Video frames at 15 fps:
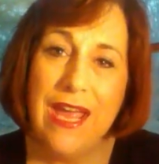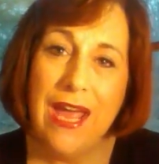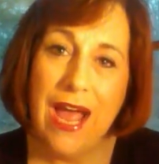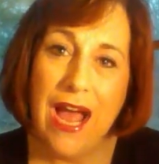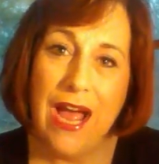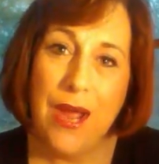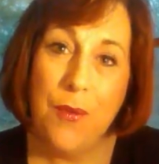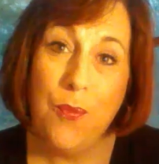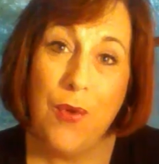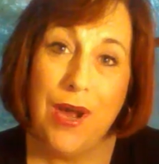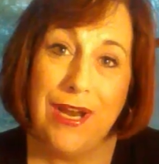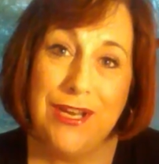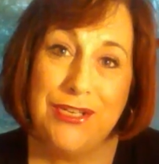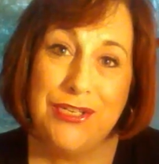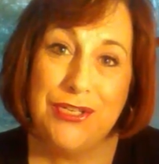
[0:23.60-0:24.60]
I
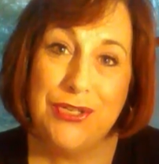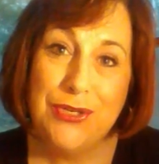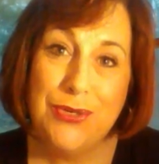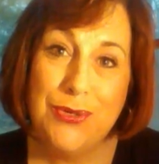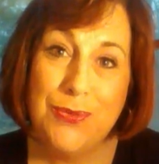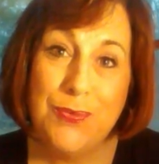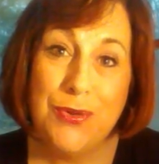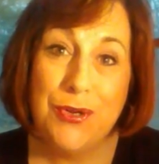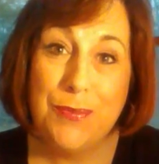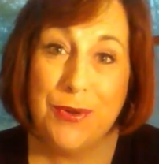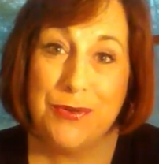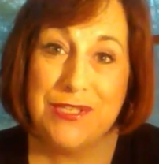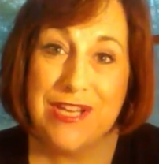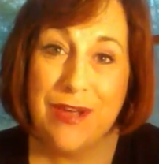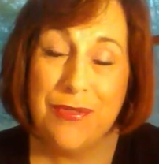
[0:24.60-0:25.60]
wanted to put a
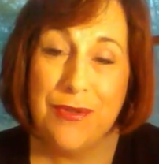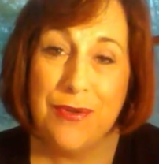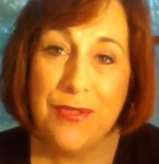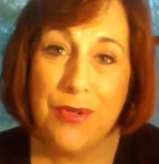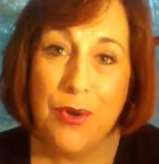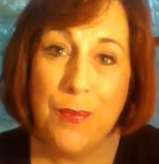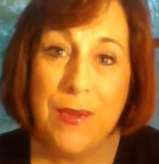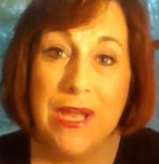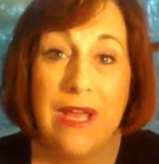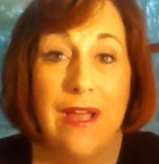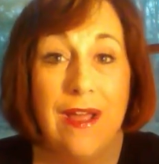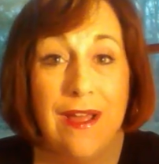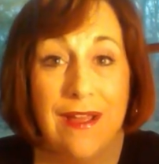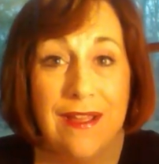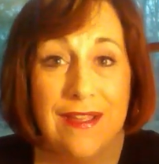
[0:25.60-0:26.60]
post out there, though,
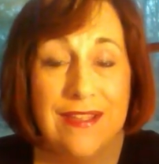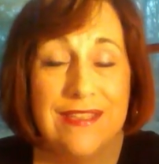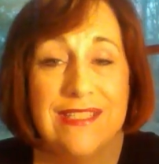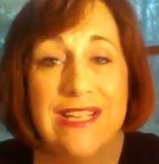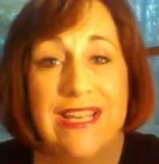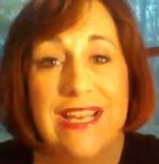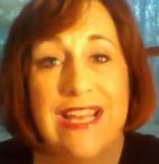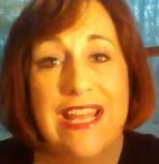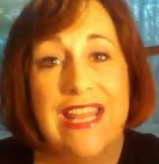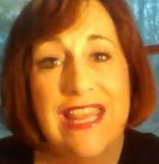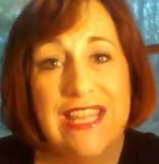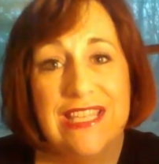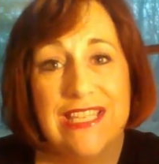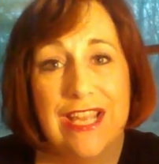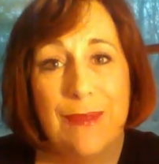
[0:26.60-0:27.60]
because
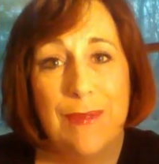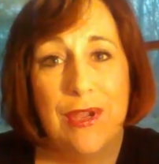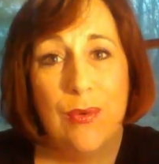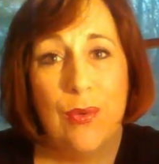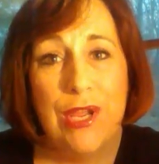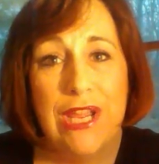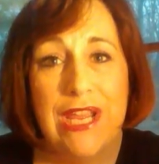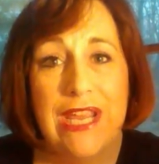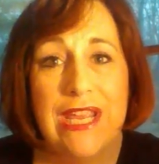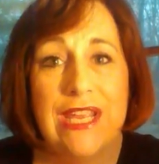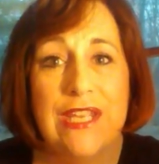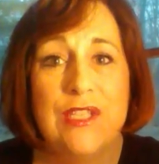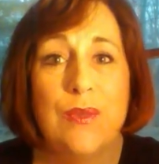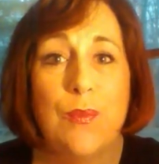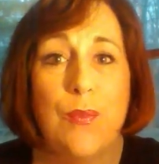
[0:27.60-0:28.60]
this coming week
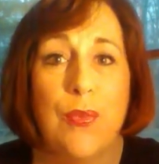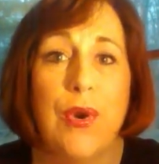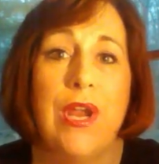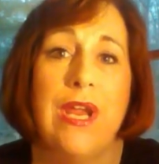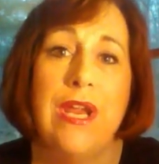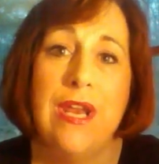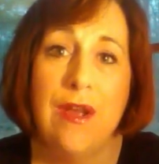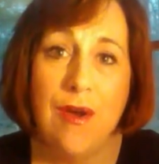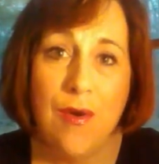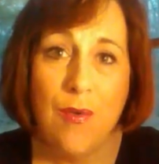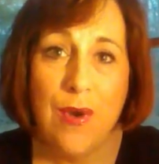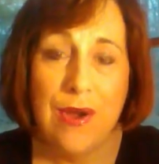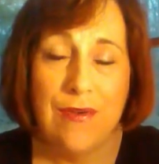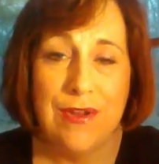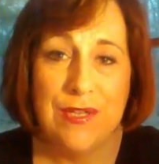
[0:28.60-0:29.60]
is Brain
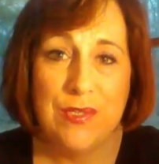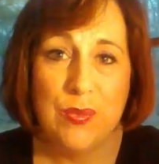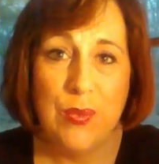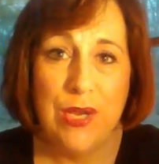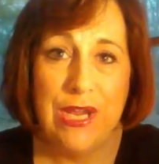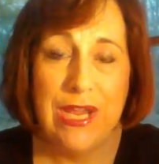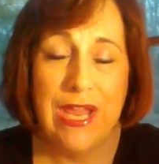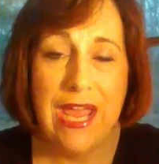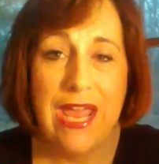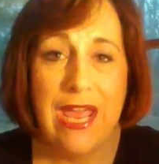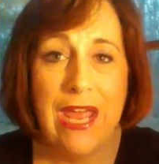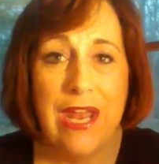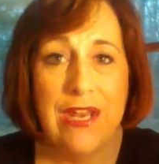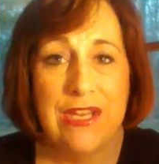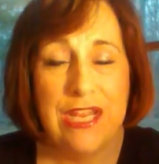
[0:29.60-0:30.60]
Awareness Week,
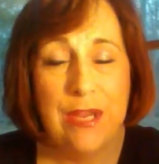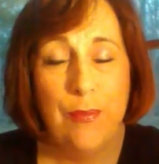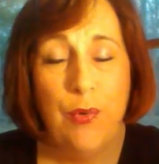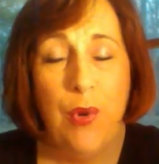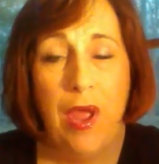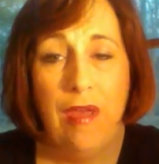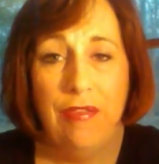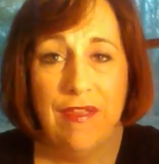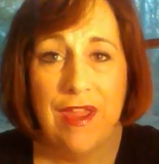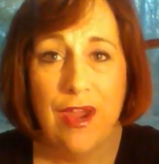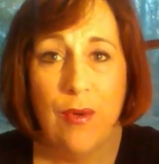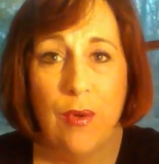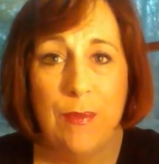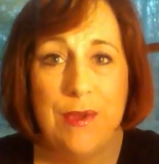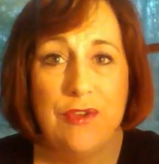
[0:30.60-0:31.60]
and Hebrew
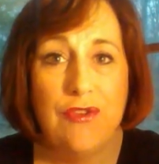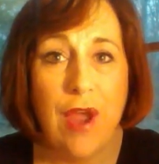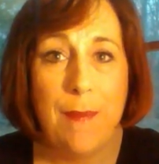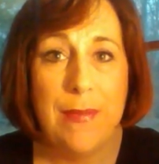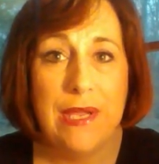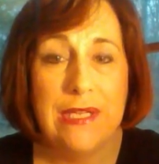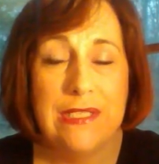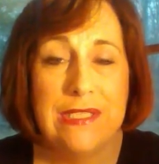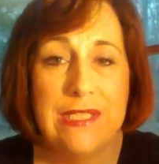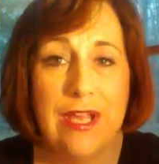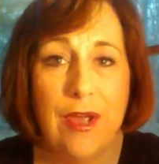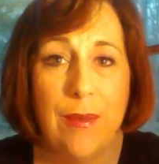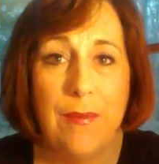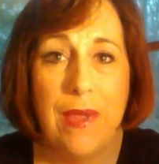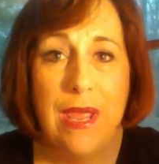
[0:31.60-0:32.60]
Healthcare will be dropping
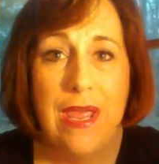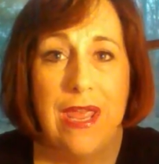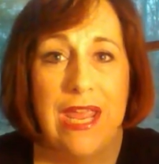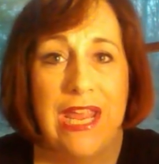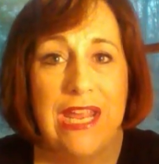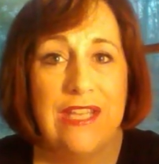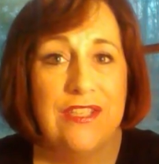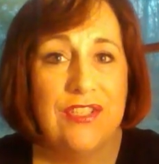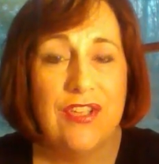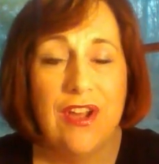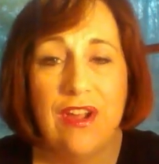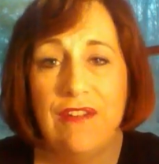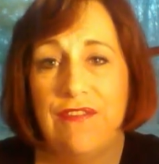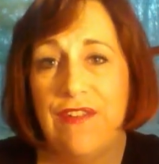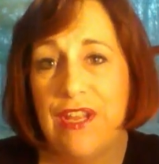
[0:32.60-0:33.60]
some hints
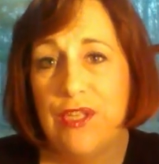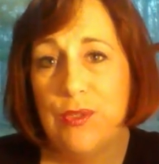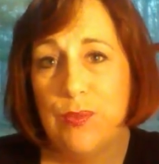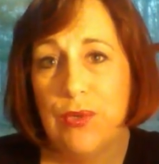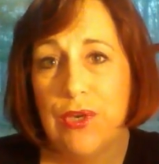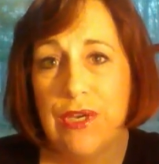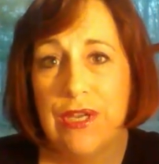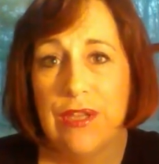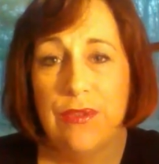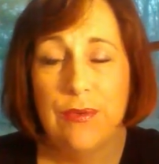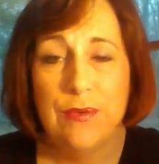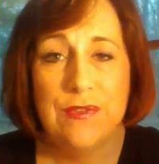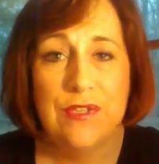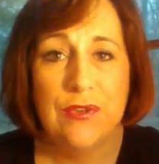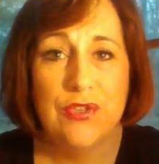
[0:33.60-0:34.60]
on Facebook and
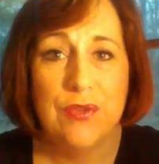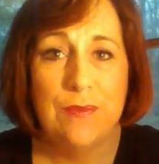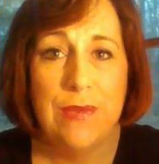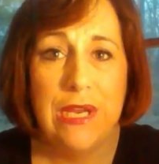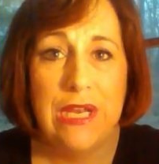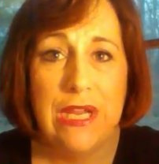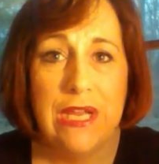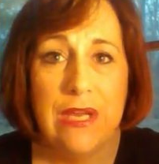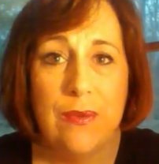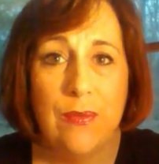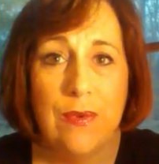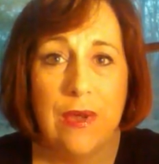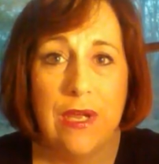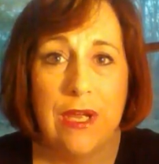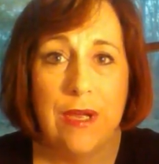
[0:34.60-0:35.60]
through social media
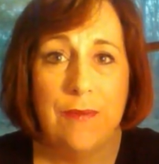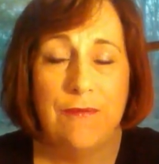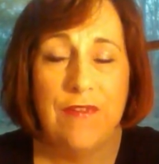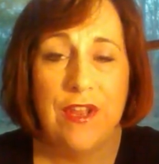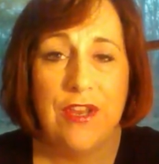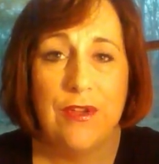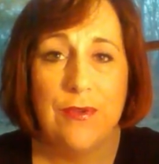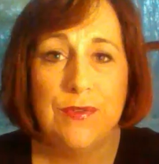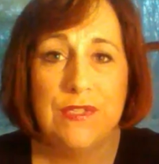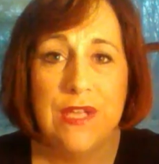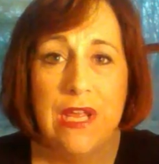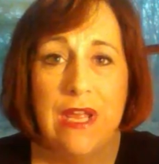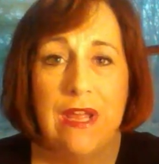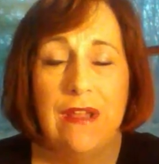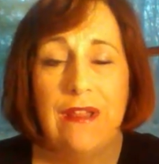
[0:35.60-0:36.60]
venues
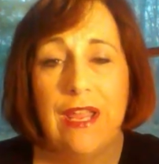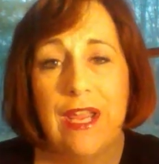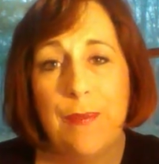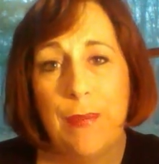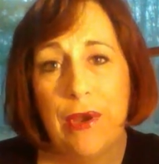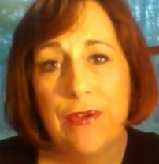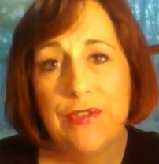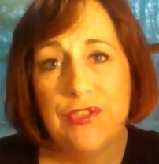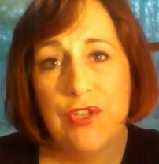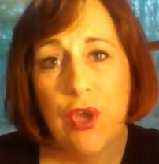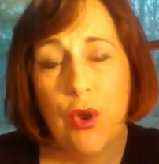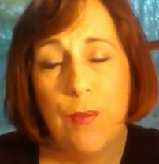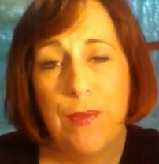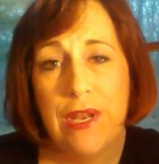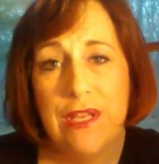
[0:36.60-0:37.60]
like
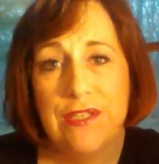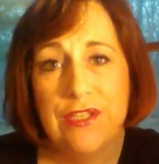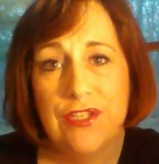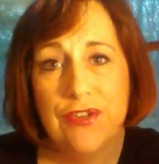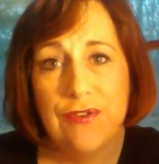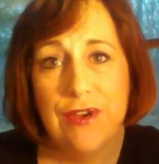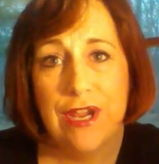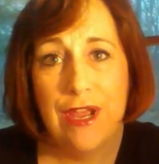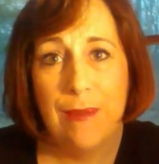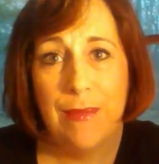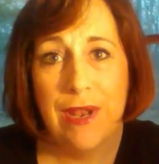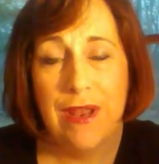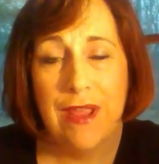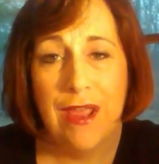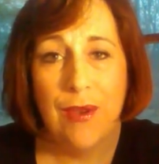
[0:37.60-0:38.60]
Periscope and
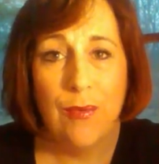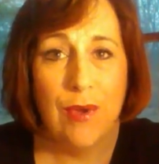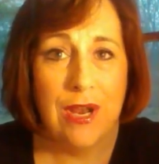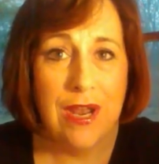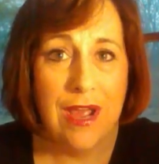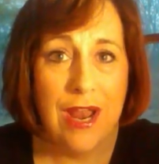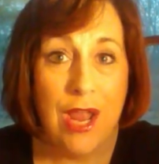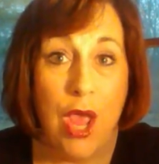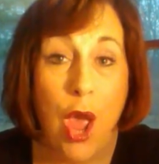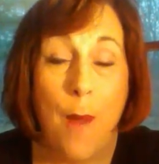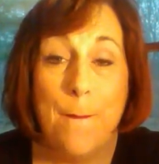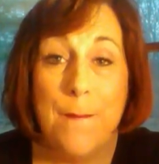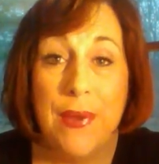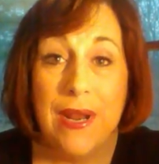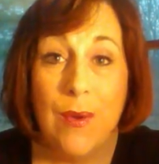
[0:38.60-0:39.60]
Instagram and whatnot.
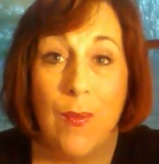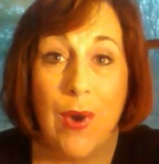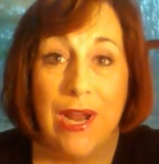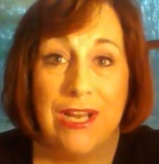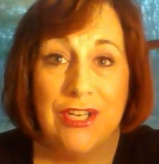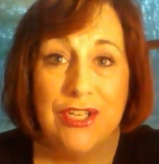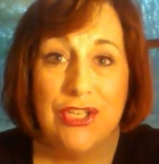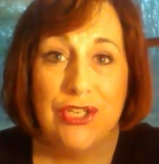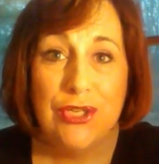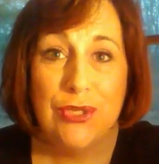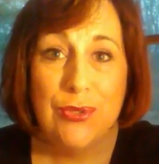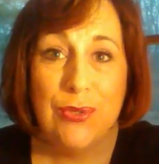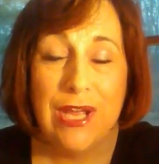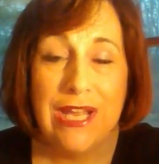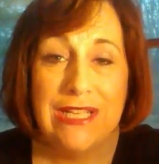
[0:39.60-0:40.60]
But I wanted
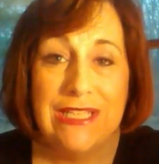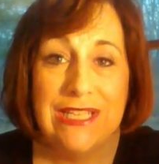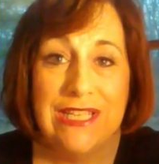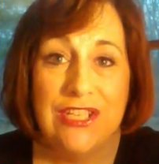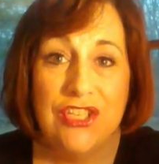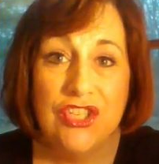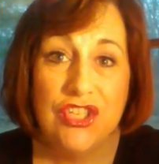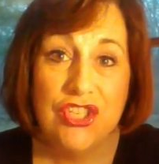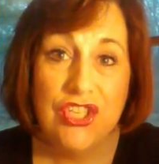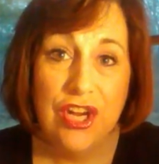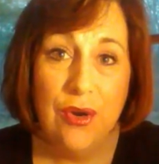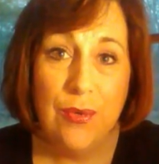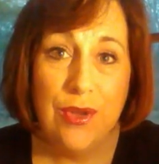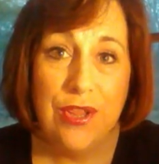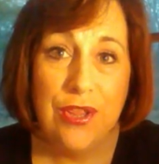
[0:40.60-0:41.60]
to at least
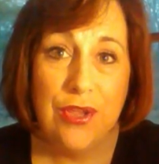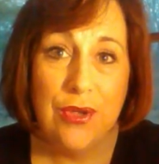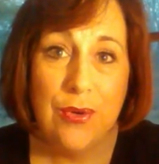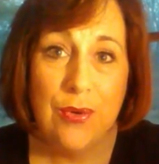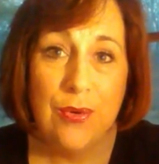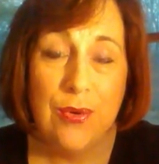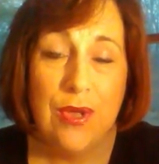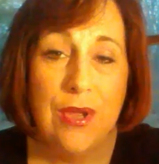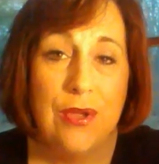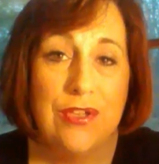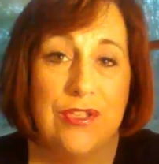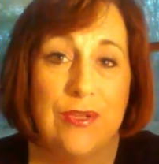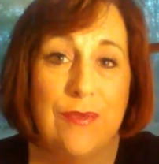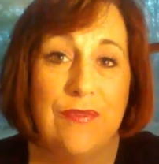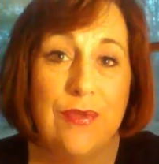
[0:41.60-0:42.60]
share with you
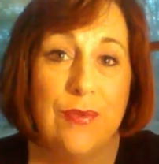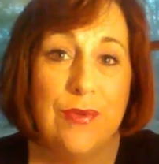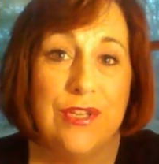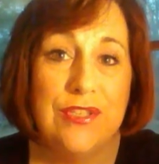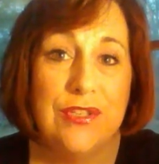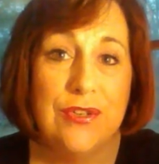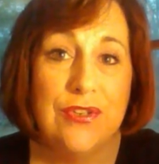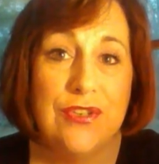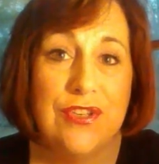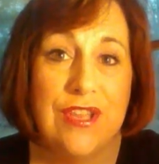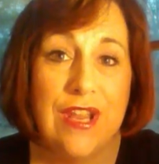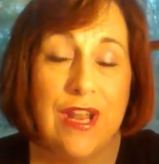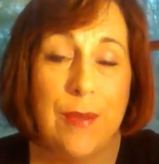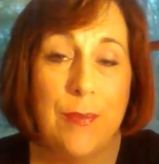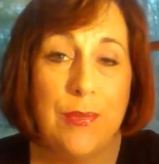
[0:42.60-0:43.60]
some of the research
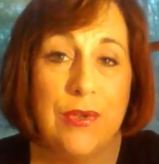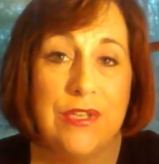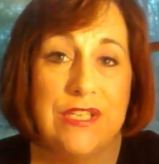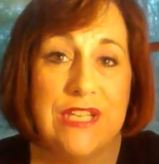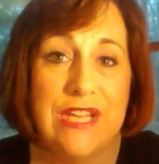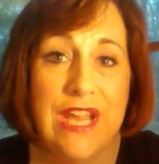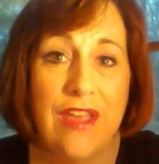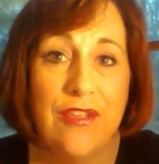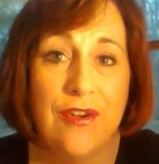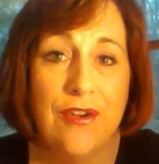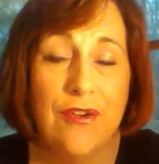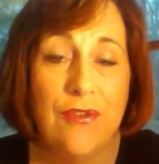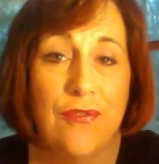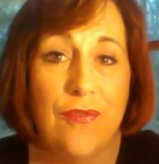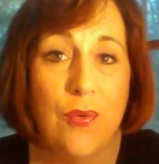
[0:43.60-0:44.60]
that I pulled
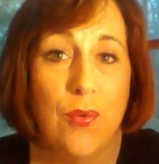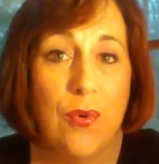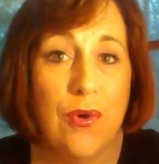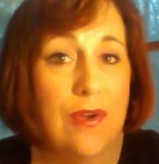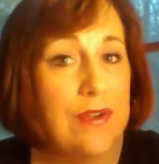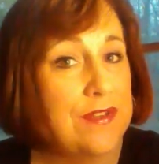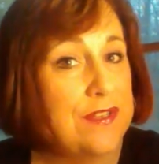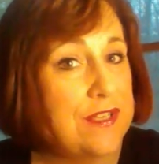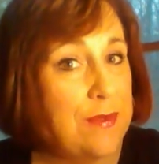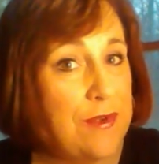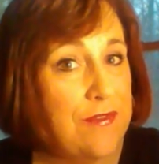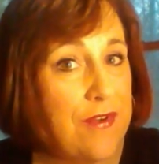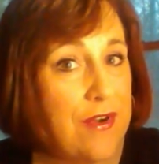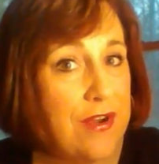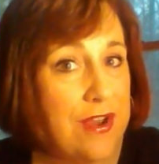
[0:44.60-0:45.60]
together for some
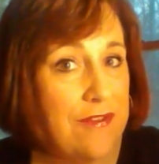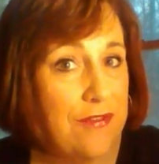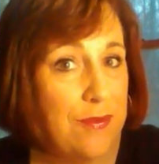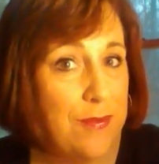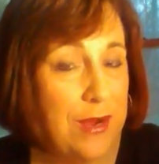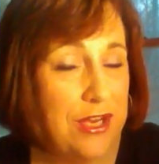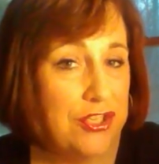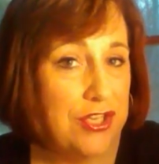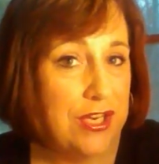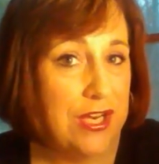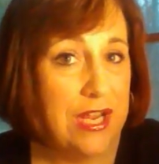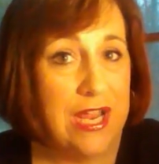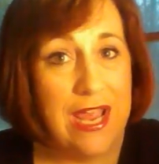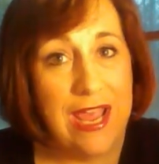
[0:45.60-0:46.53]
of our information.